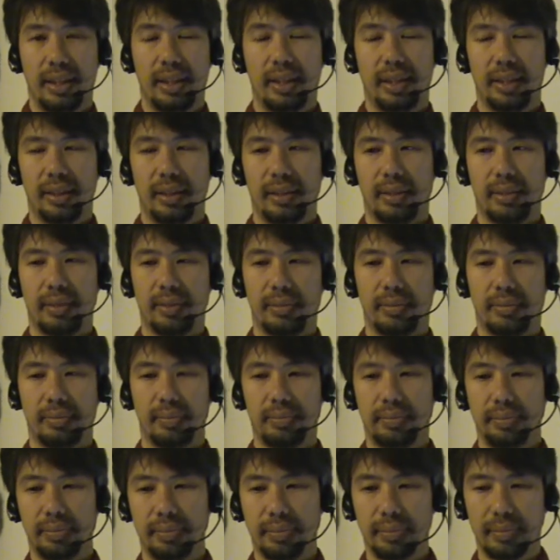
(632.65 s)

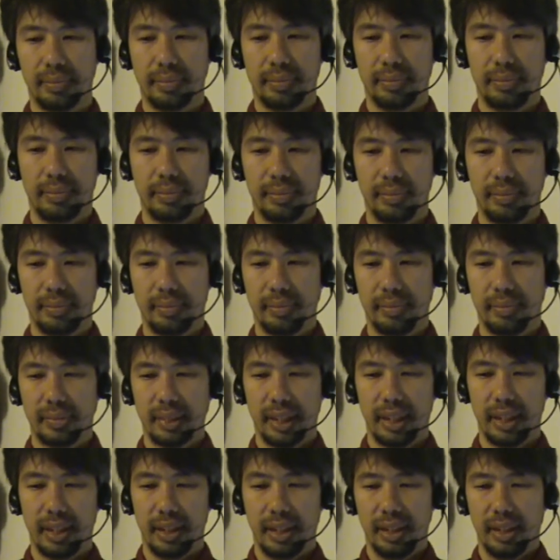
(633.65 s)
Um,
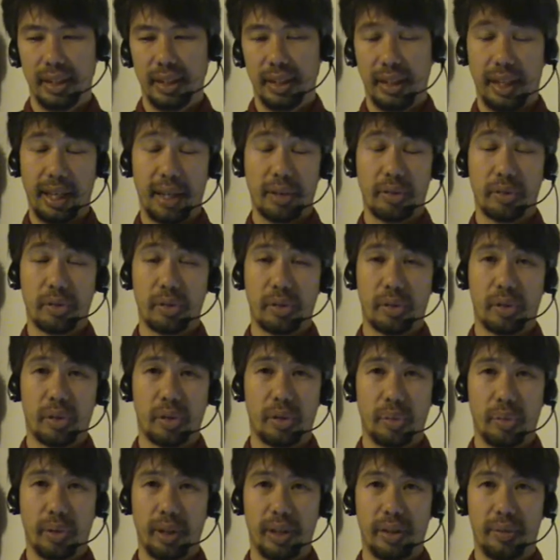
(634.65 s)
the
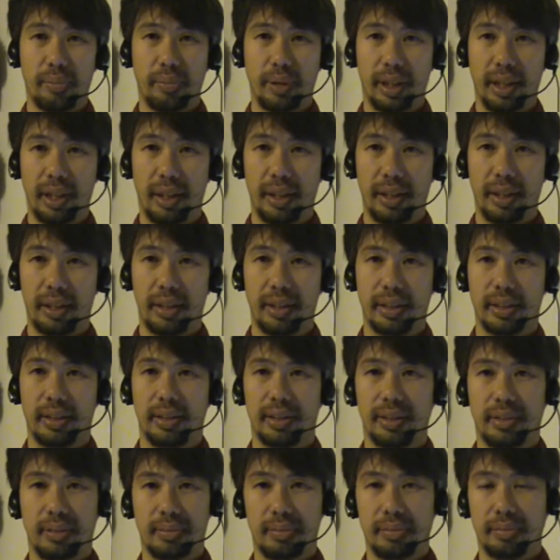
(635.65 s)
egregore will be
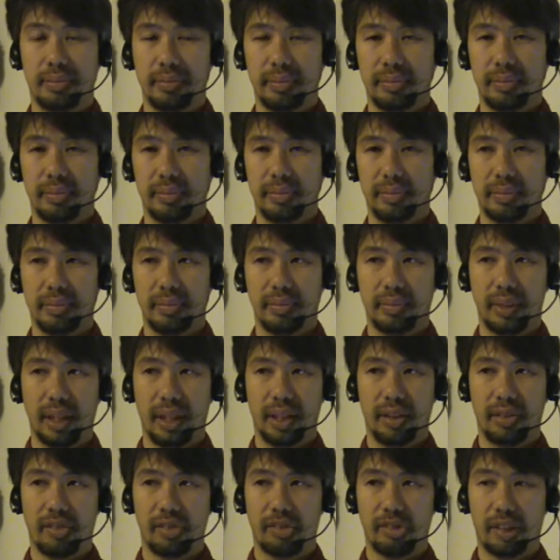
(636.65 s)
um,
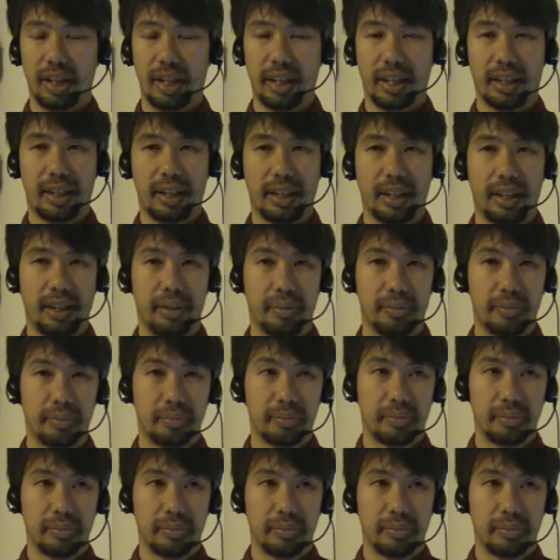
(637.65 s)
yeah, slightly